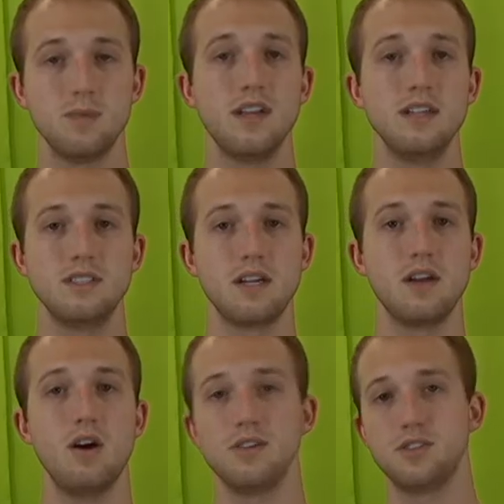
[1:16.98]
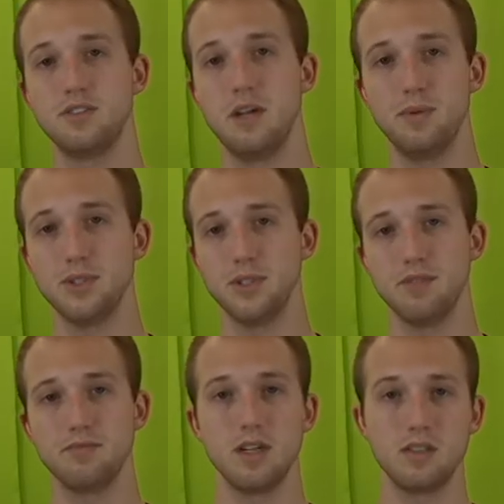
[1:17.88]
things that can alter temperature
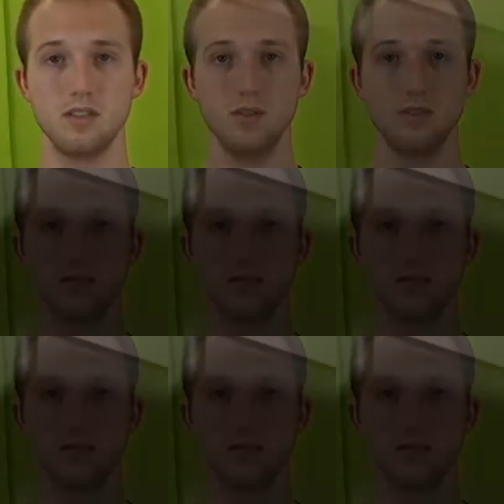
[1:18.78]
include